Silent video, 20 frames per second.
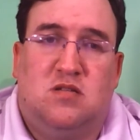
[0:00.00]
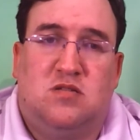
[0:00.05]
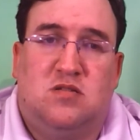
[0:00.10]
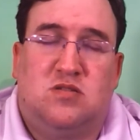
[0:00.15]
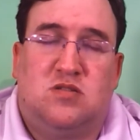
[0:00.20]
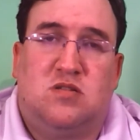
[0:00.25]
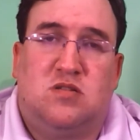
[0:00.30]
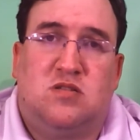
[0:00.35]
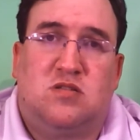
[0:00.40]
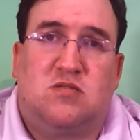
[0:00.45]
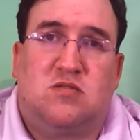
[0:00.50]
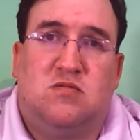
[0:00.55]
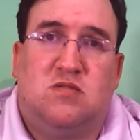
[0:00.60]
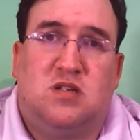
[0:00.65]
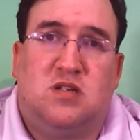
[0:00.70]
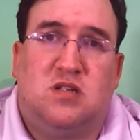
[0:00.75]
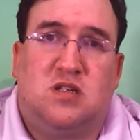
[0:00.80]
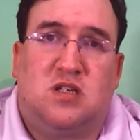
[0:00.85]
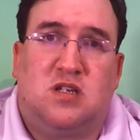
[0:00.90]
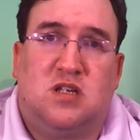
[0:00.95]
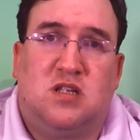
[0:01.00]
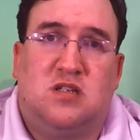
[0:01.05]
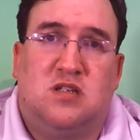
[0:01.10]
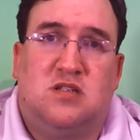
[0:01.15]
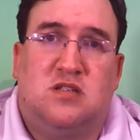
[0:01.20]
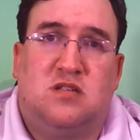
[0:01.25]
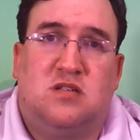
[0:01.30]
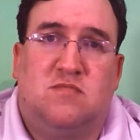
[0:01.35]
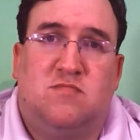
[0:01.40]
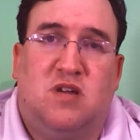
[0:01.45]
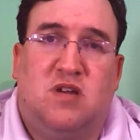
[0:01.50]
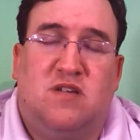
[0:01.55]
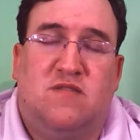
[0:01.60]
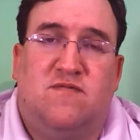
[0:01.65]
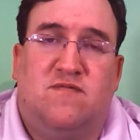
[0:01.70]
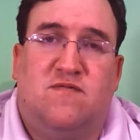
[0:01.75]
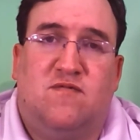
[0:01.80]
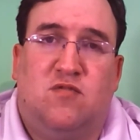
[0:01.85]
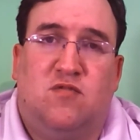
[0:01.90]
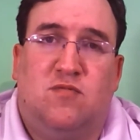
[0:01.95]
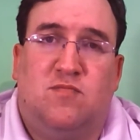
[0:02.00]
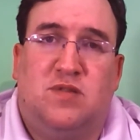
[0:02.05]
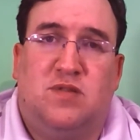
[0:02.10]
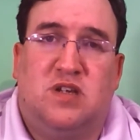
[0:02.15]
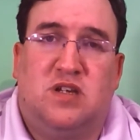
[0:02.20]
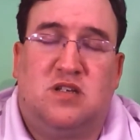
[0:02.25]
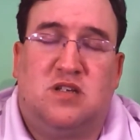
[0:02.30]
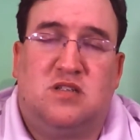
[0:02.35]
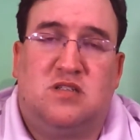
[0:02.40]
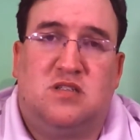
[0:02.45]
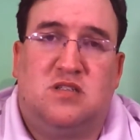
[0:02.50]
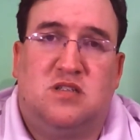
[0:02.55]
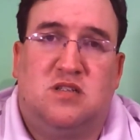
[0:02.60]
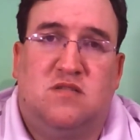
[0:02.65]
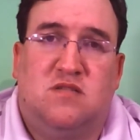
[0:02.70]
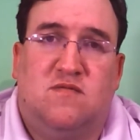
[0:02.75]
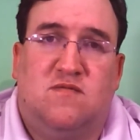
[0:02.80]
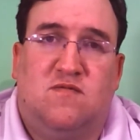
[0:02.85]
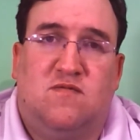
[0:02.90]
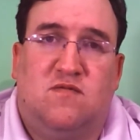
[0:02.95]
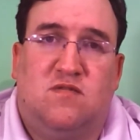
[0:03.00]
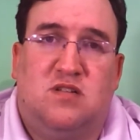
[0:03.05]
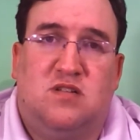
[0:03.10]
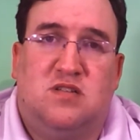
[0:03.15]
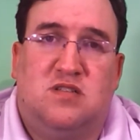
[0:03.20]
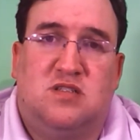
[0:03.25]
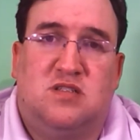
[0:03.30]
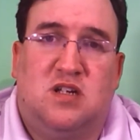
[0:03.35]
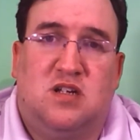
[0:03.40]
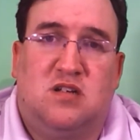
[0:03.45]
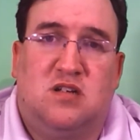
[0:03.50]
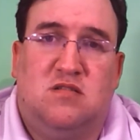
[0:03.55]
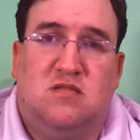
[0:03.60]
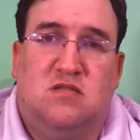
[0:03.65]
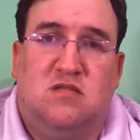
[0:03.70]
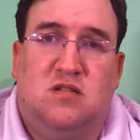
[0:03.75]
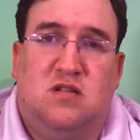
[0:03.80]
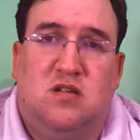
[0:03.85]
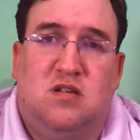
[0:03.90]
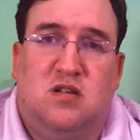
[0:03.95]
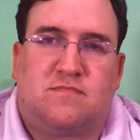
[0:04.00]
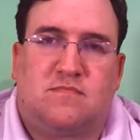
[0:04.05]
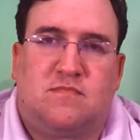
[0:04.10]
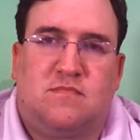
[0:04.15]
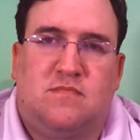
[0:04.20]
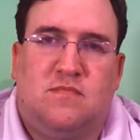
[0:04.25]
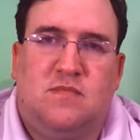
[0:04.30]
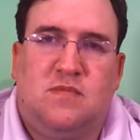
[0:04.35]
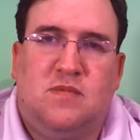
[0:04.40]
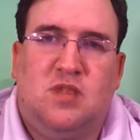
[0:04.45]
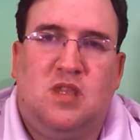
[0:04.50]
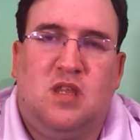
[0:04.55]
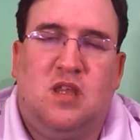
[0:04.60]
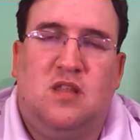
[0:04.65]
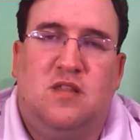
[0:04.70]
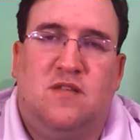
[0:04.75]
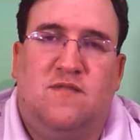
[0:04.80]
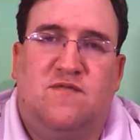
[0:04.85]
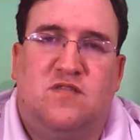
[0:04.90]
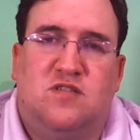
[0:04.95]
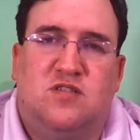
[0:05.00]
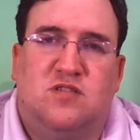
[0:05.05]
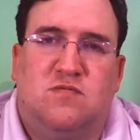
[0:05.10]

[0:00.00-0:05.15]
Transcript: So let's go ahead and get into my 4 picks for this sector. The first